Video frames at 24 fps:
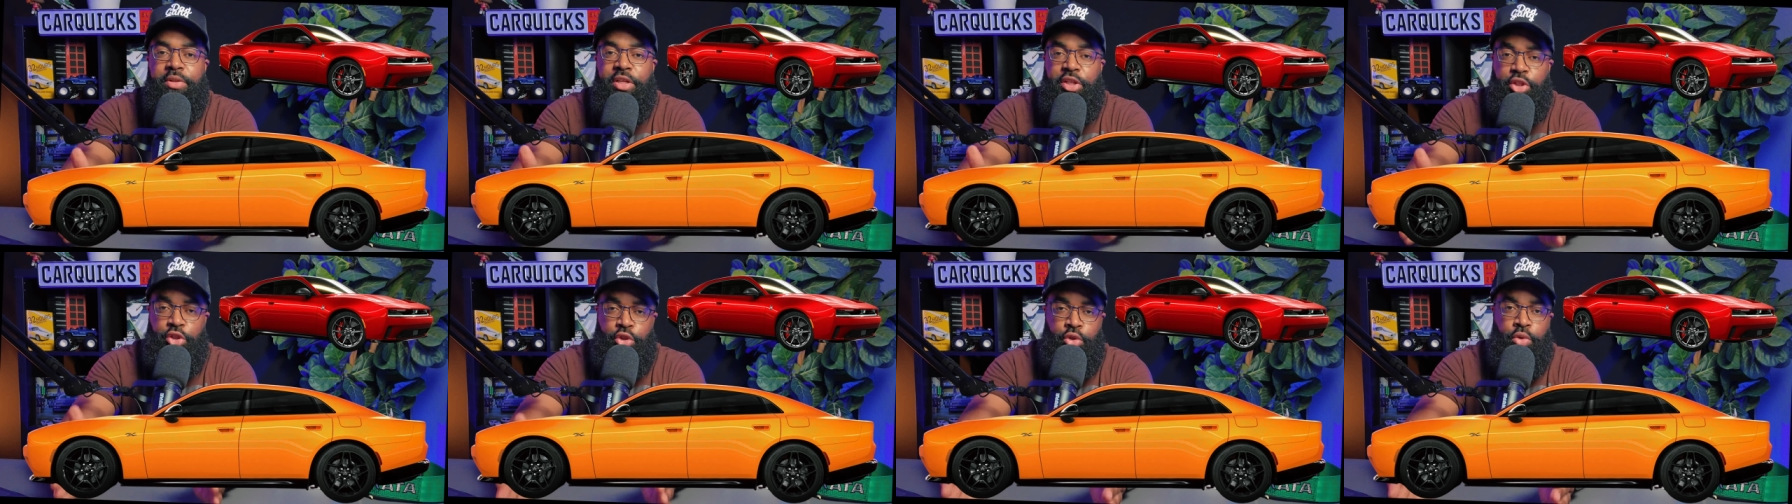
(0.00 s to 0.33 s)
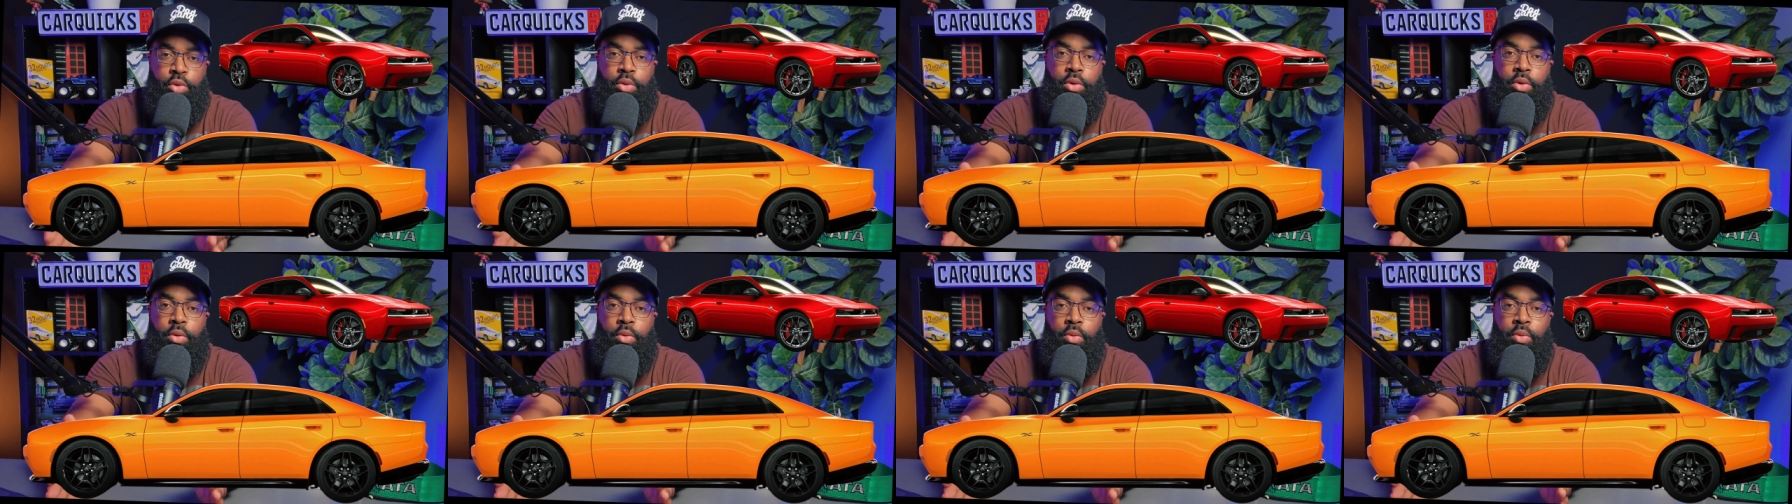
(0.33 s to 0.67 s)

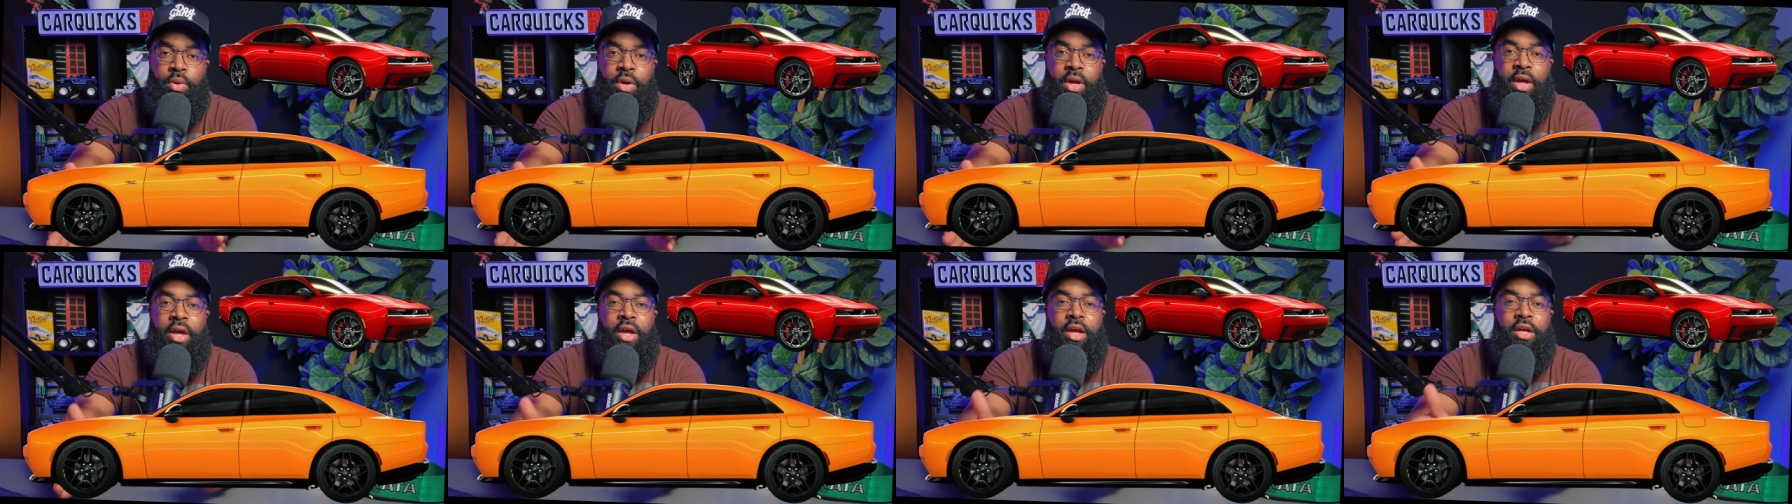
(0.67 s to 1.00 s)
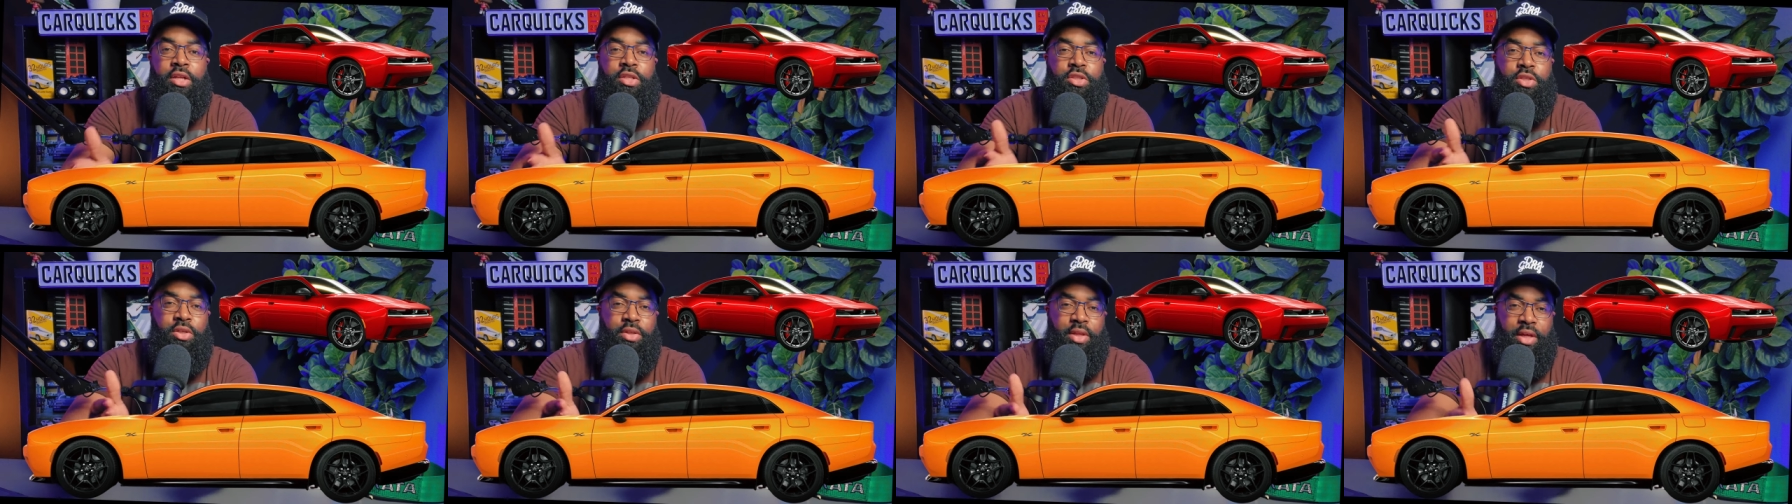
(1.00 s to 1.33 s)
true
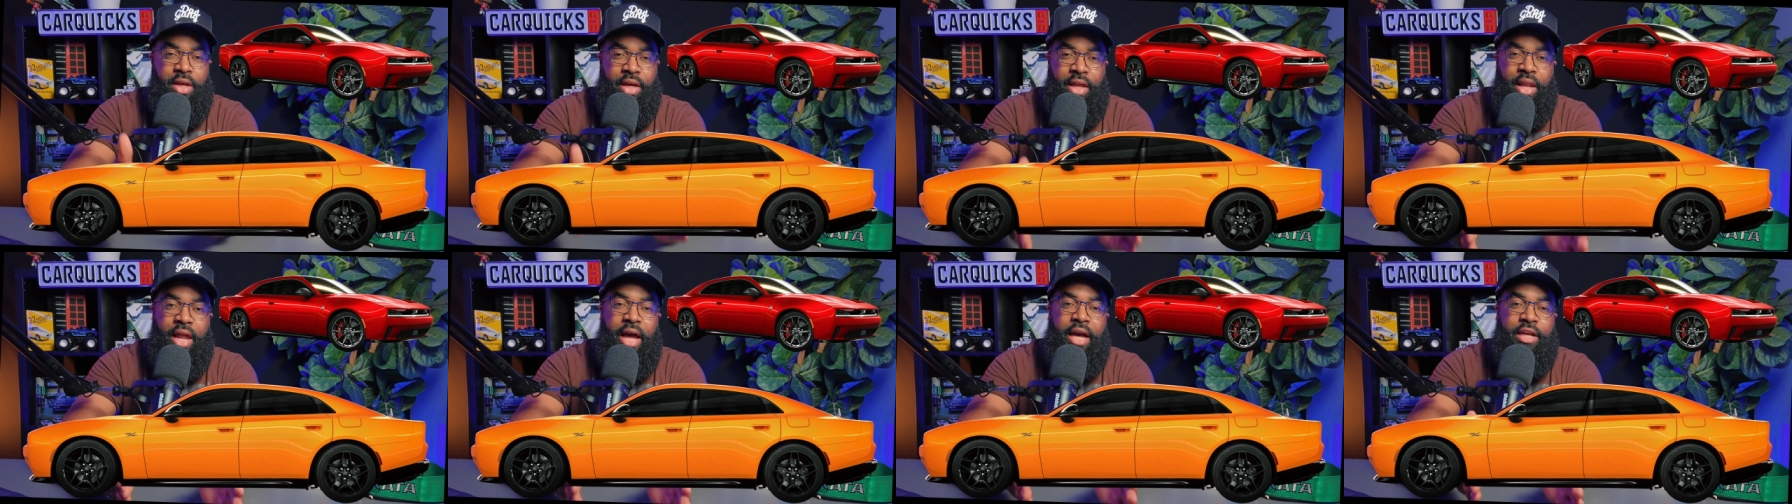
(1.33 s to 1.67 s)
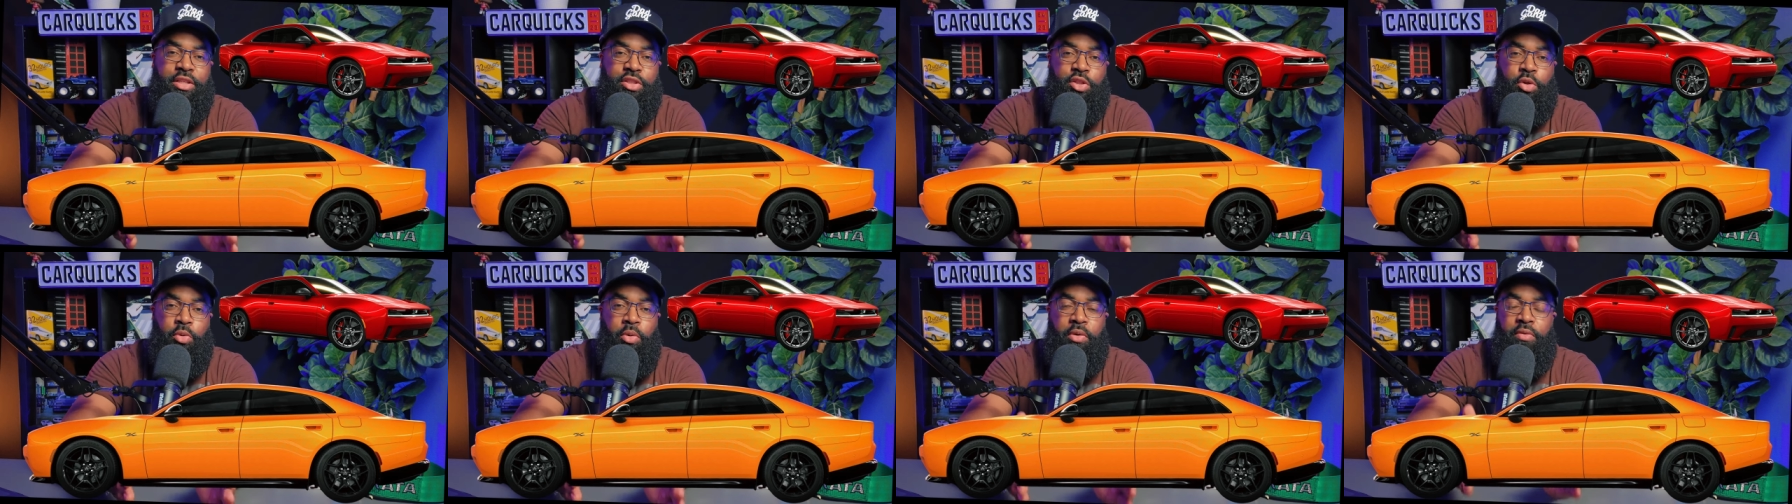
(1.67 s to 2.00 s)
to the
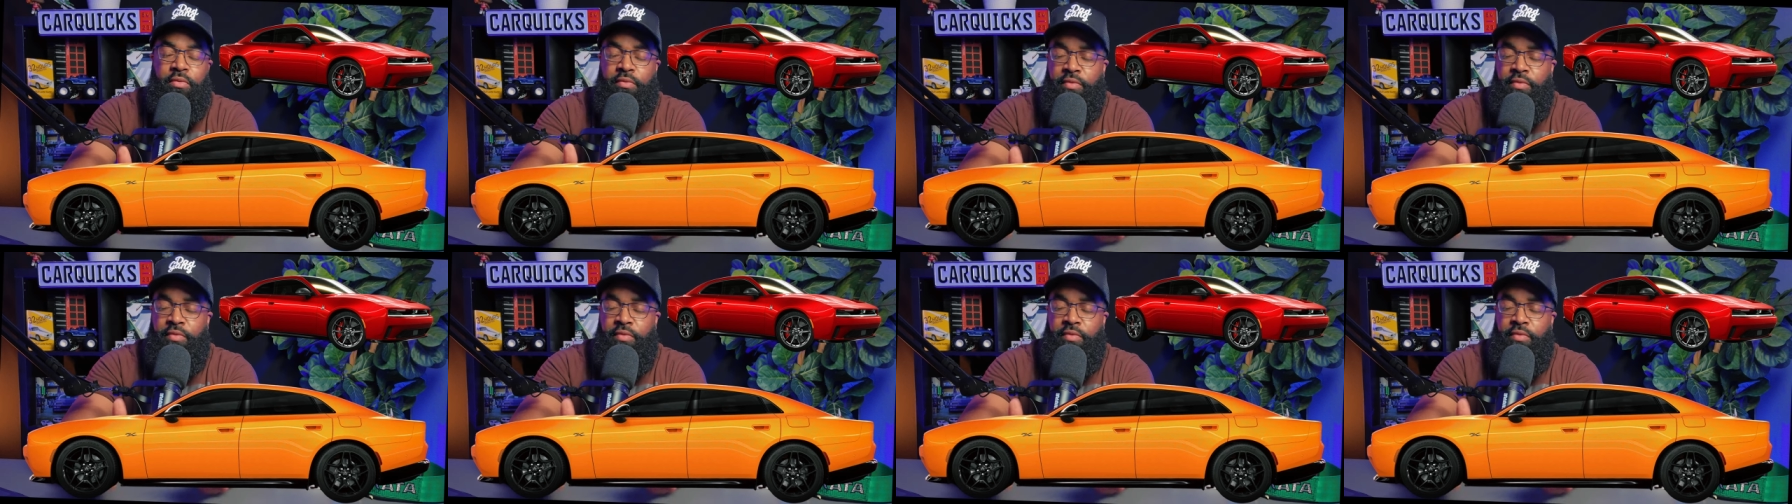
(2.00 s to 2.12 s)
classic one.